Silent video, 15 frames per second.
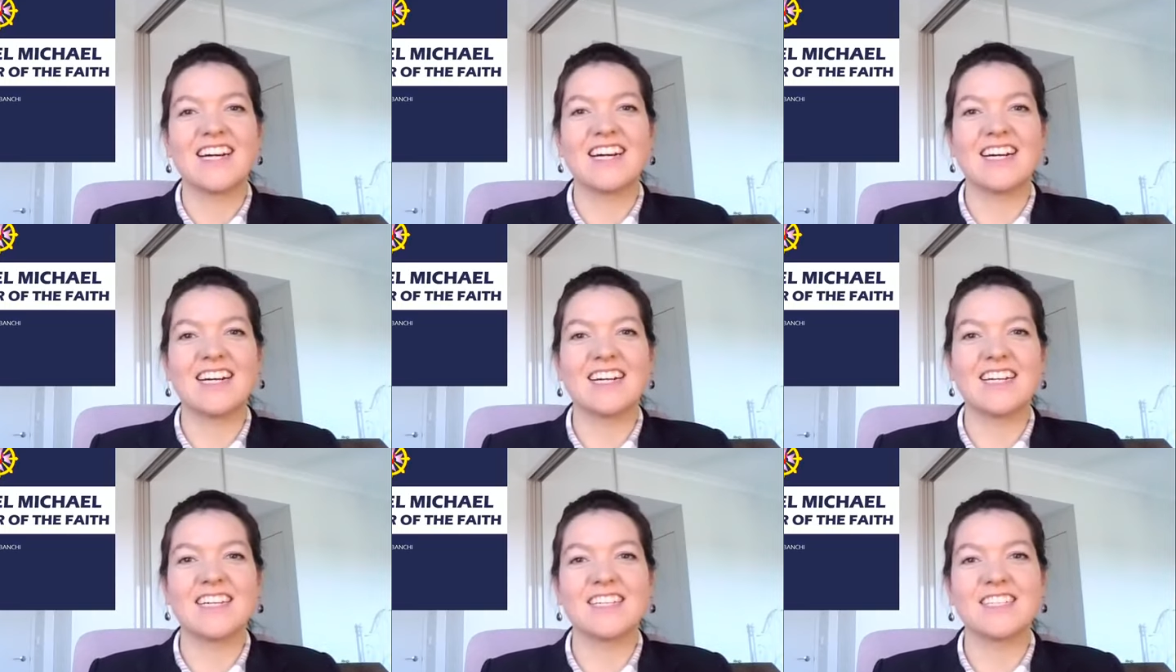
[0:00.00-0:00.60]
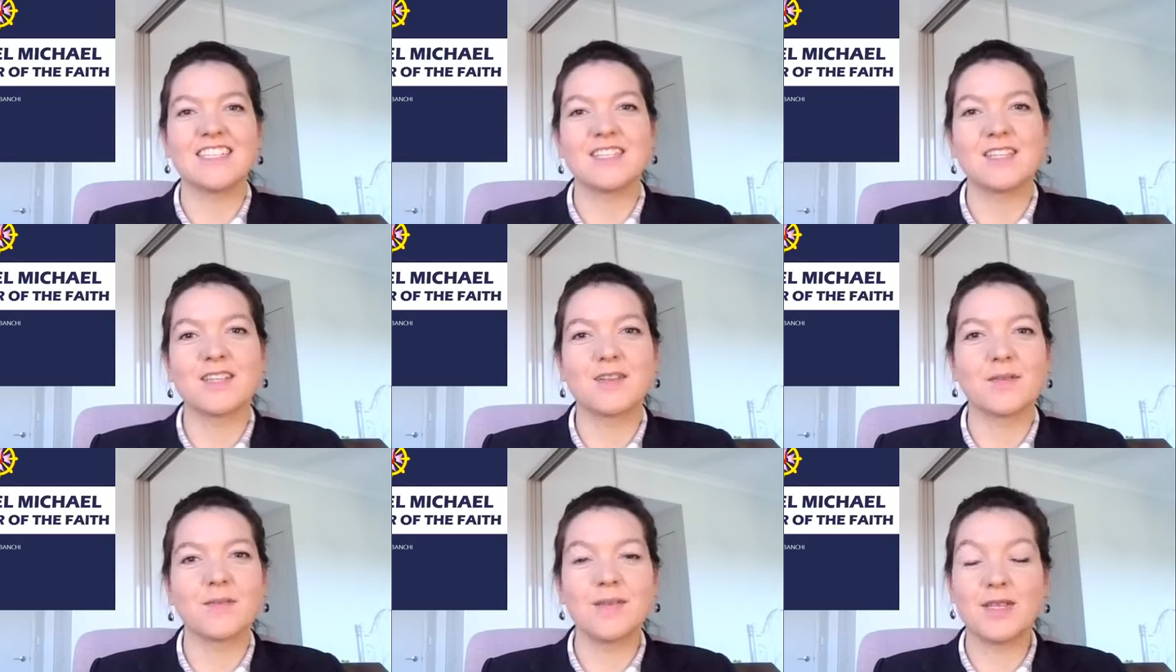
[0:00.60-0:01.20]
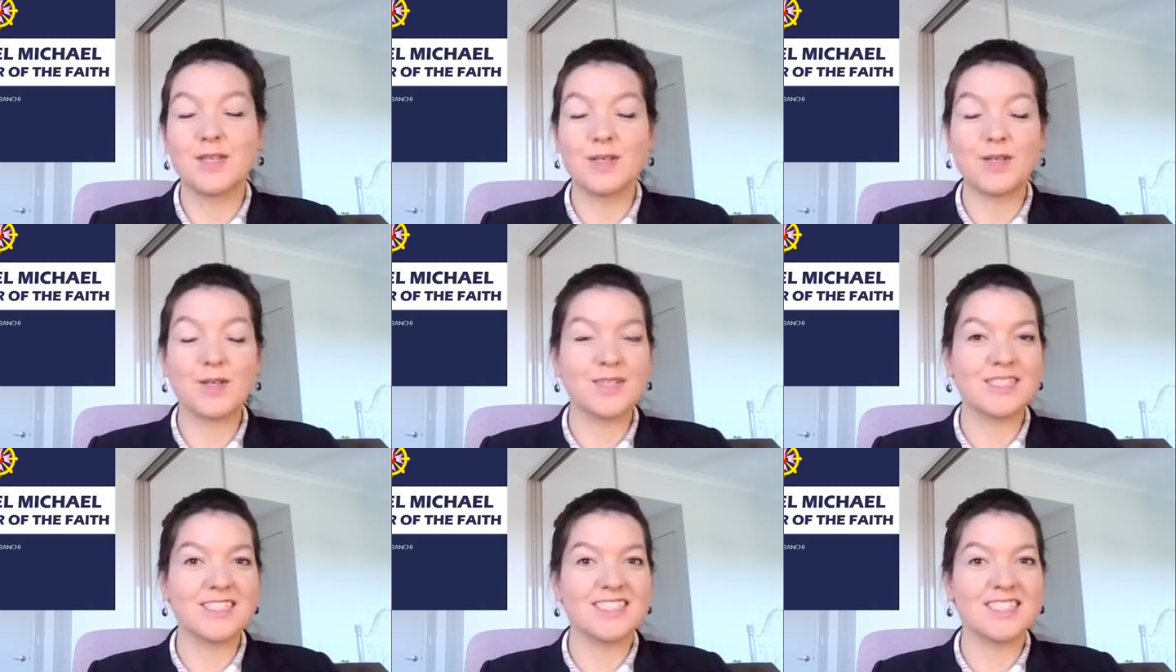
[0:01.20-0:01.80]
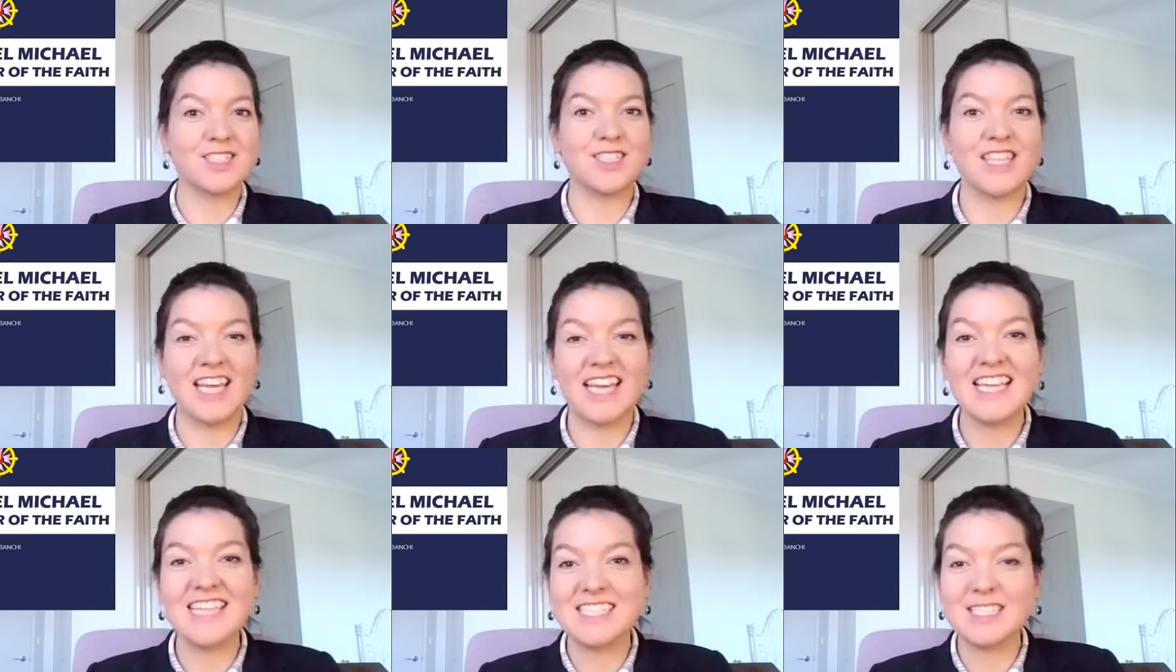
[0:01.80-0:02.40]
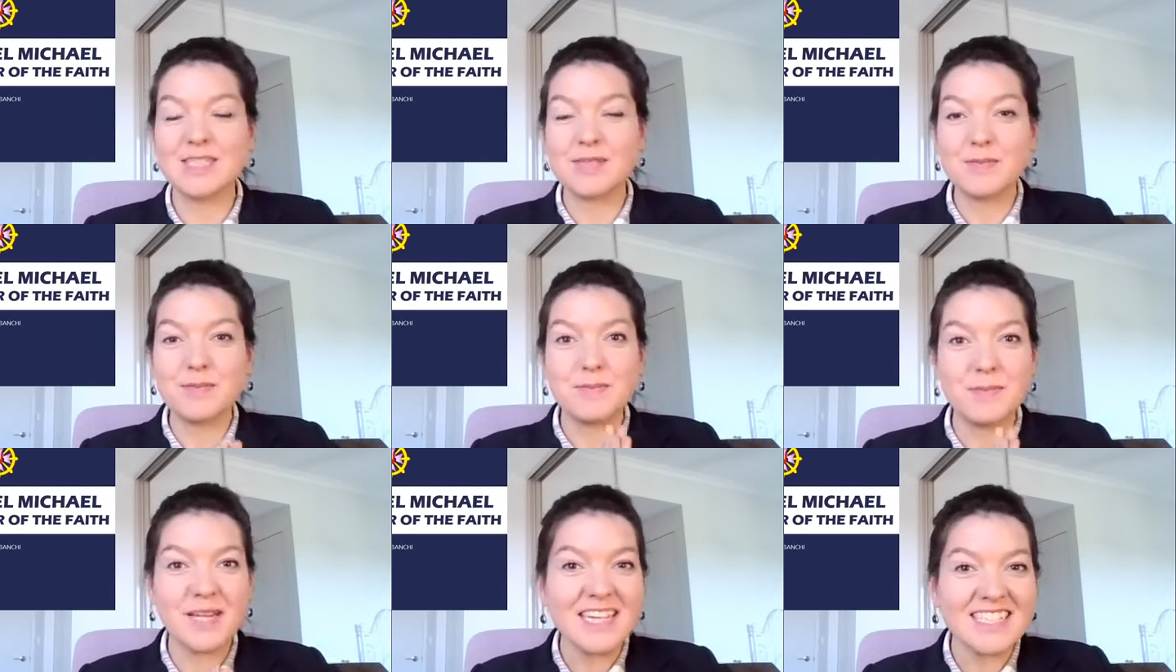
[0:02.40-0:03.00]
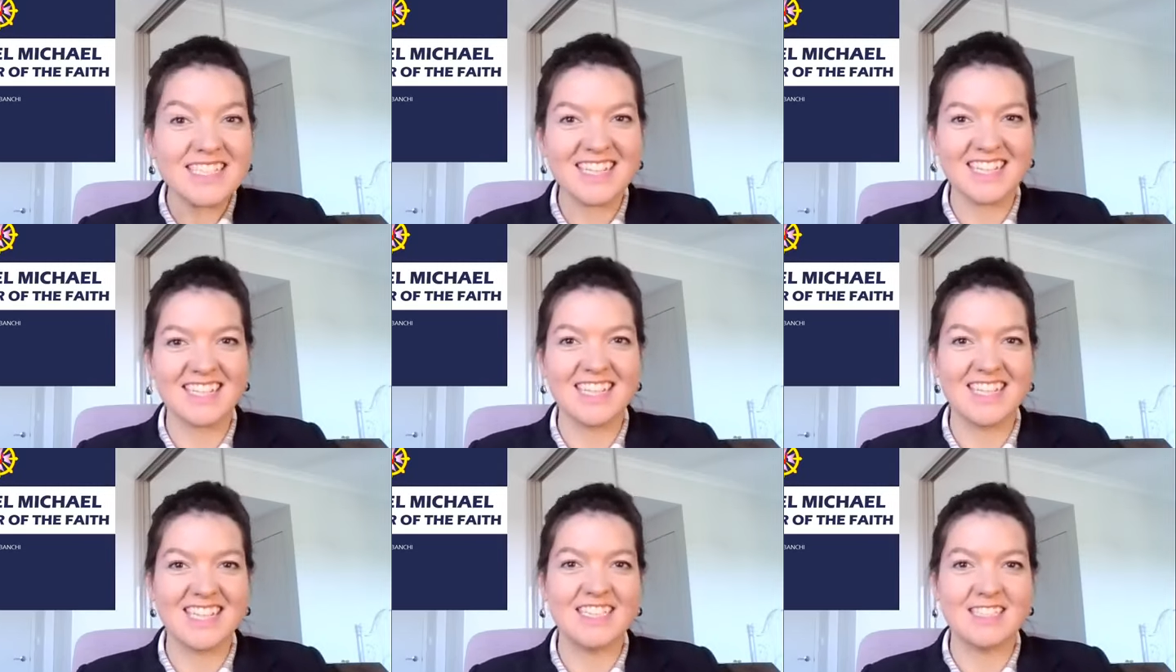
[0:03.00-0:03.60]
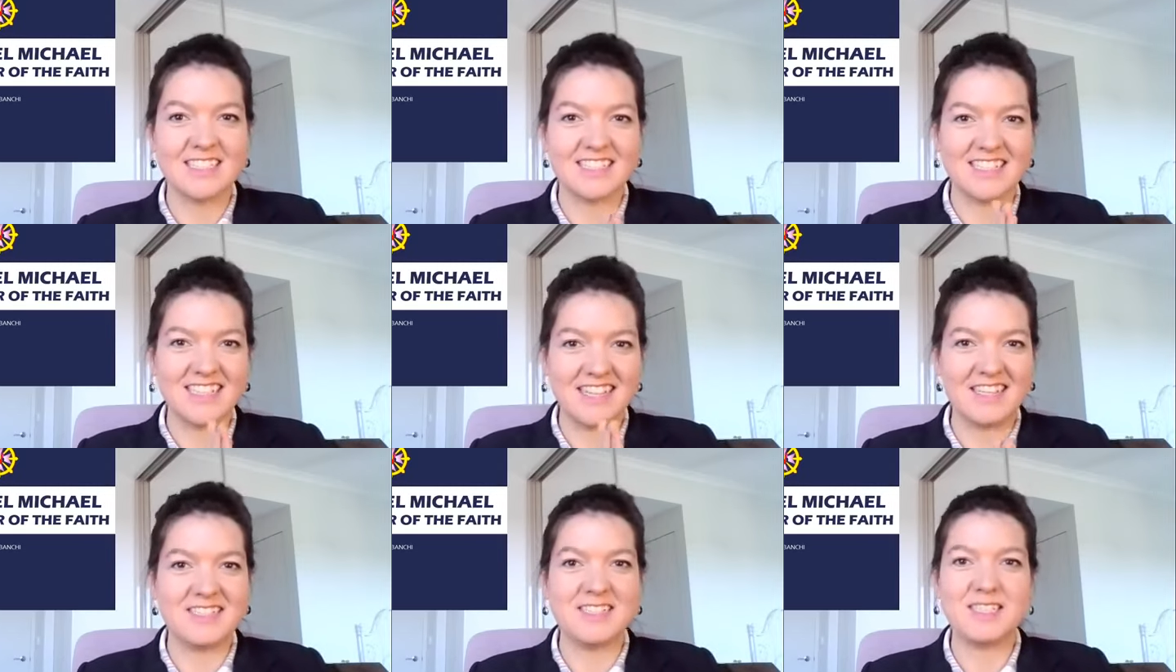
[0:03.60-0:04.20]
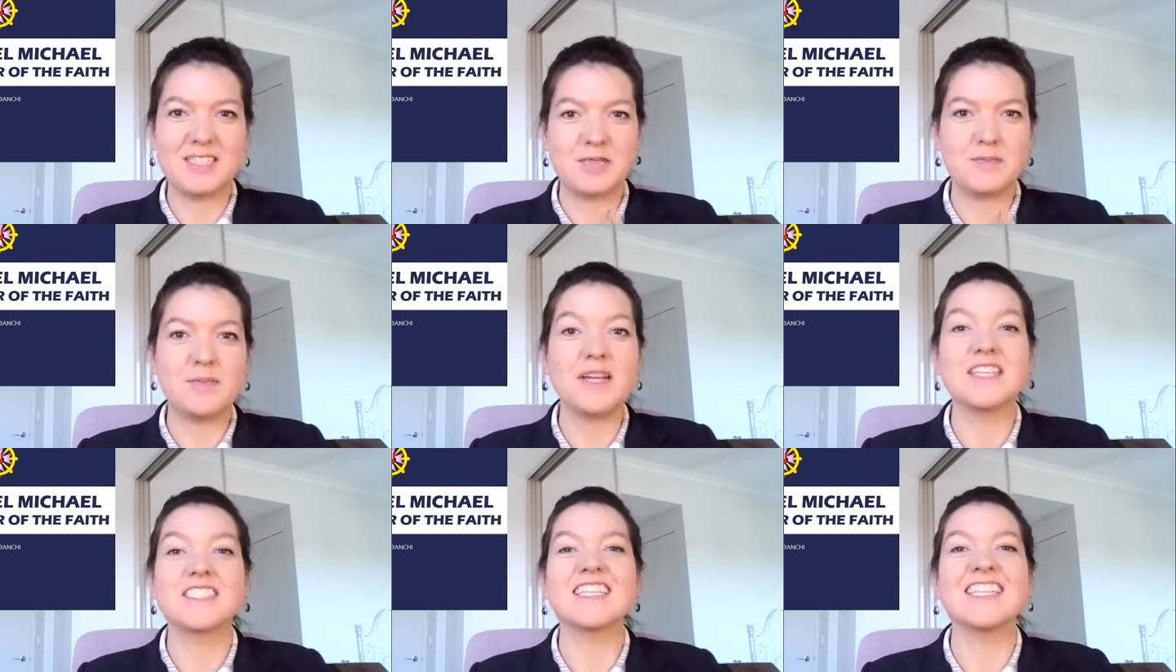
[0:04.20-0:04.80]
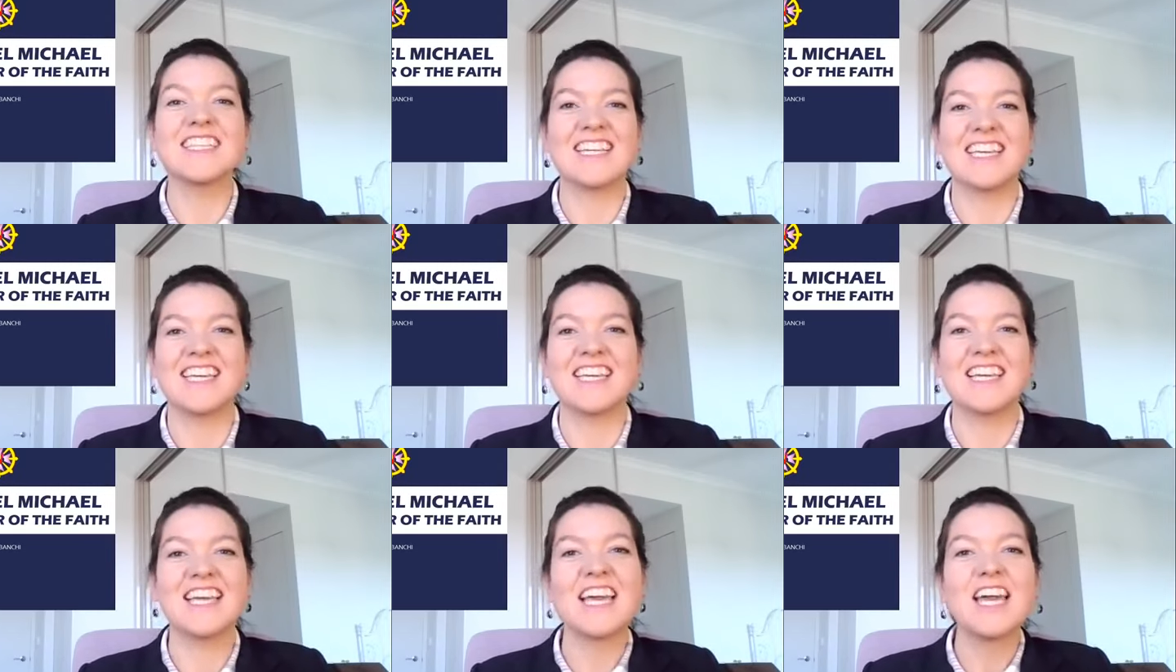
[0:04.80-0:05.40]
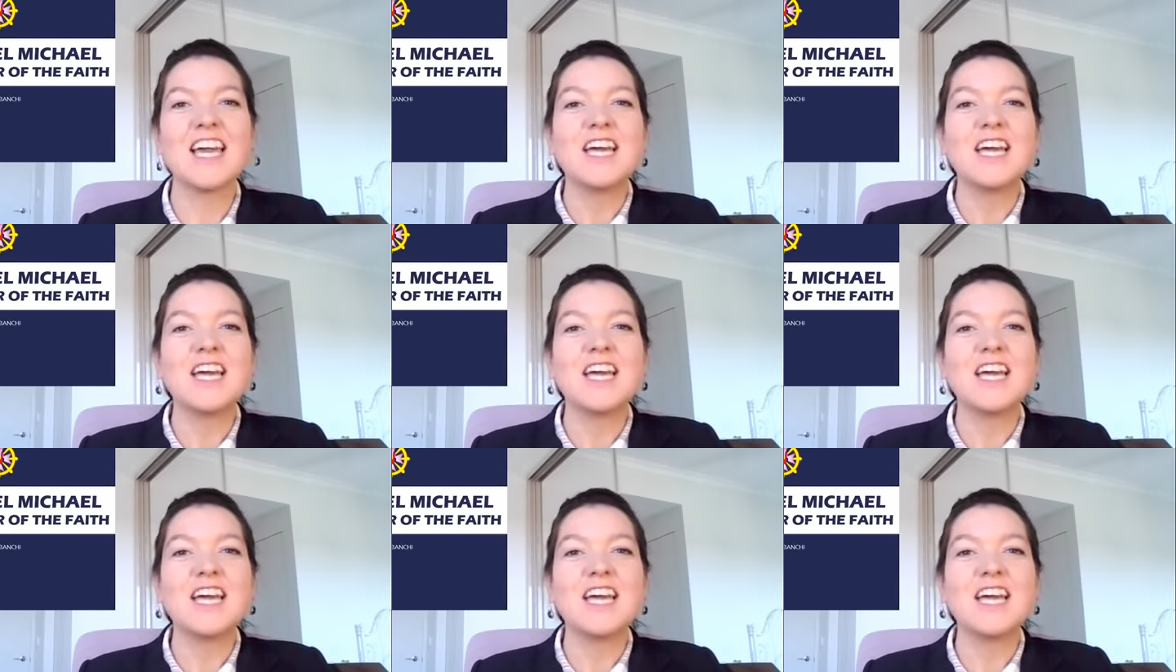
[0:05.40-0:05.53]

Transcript: And because today is a special, is a special day.